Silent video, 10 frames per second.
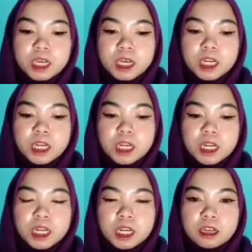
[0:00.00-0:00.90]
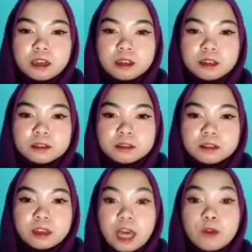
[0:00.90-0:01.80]

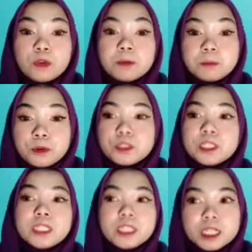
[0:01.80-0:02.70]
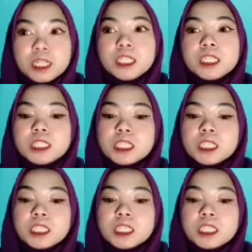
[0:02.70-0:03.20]
I will put the